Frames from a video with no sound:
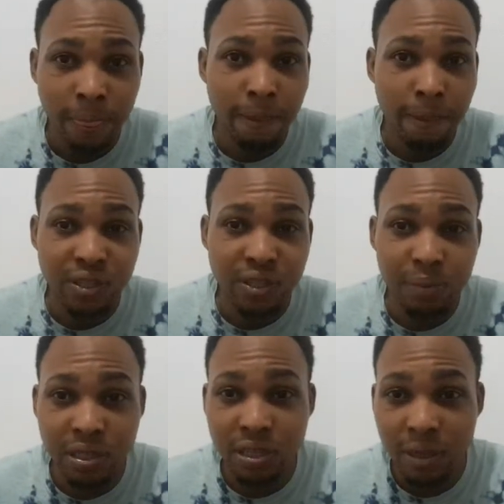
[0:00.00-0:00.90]
You see me
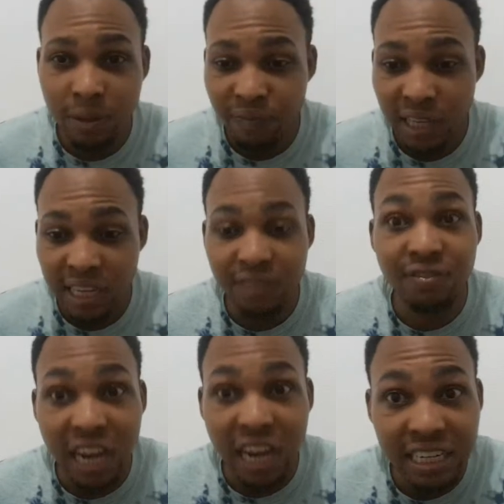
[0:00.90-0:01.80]
say? Even
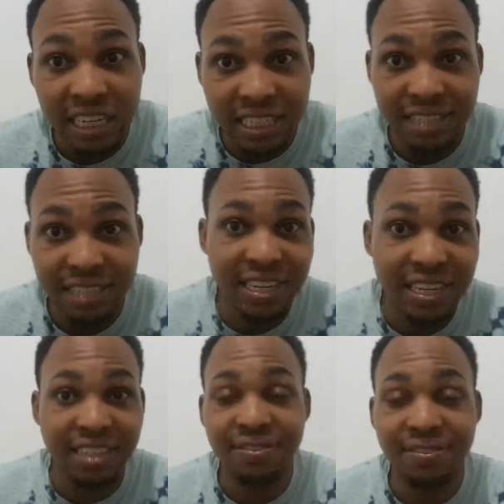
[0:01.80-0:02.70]

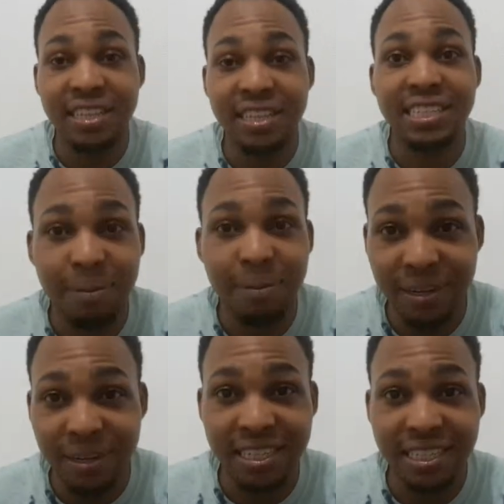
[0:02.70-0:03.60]
anti-Vendetta fans I
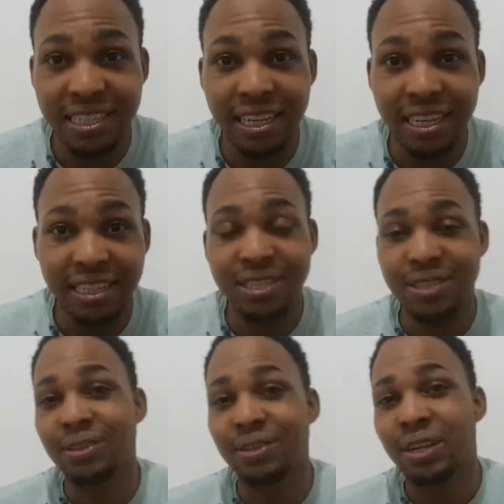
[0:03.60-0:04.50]
play the song.
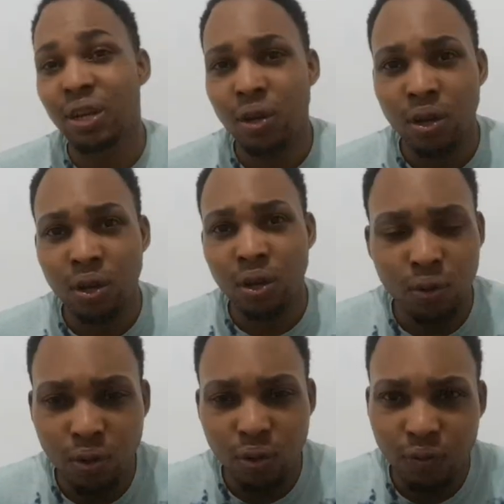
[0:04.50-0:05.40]
So we
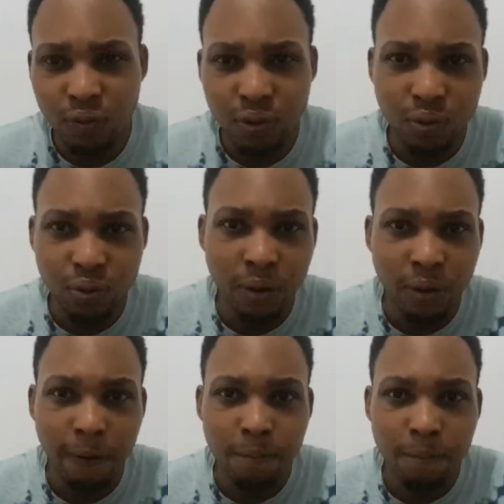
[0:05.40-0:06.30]
don't know
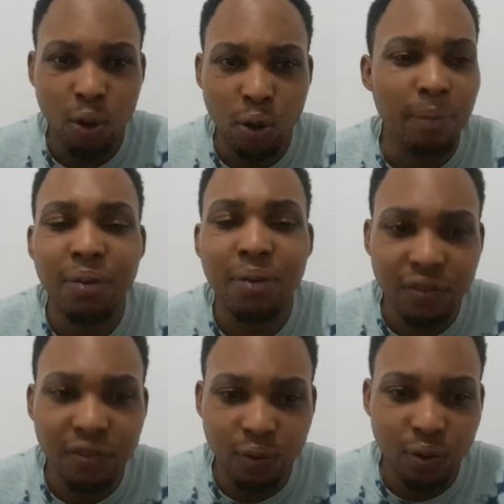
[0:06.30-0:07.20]
how
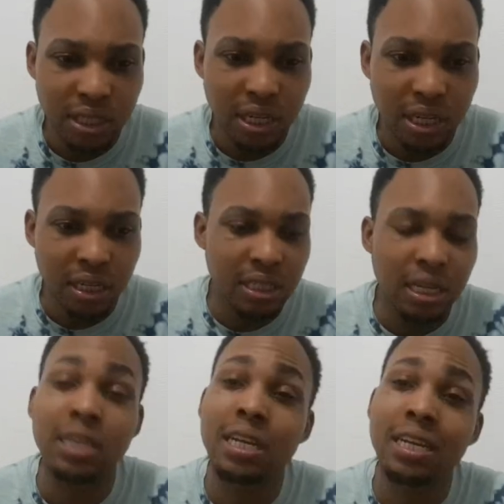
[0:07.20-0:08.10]
impactful the song is.
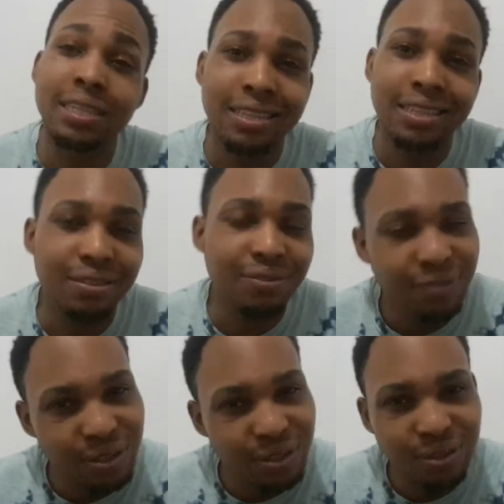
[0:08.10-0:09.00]
And then the
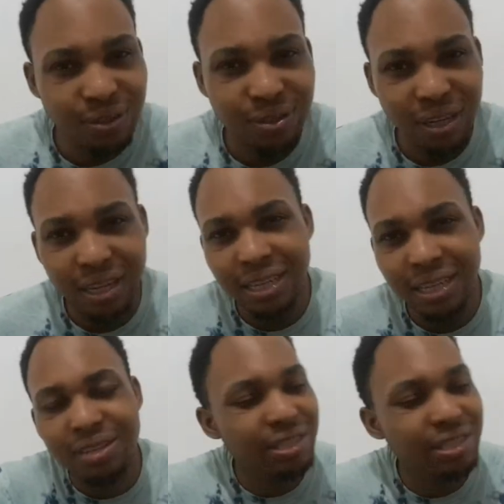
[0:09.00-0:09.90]
video, they
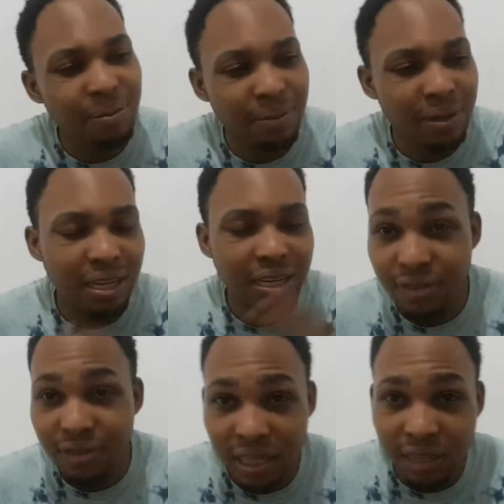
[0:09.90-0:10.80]
just step on a
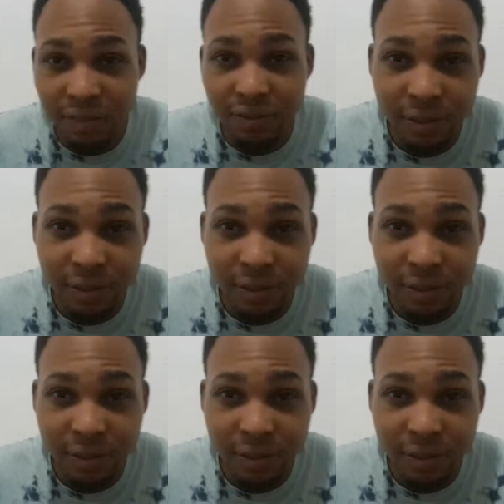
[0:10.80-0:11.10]
different level.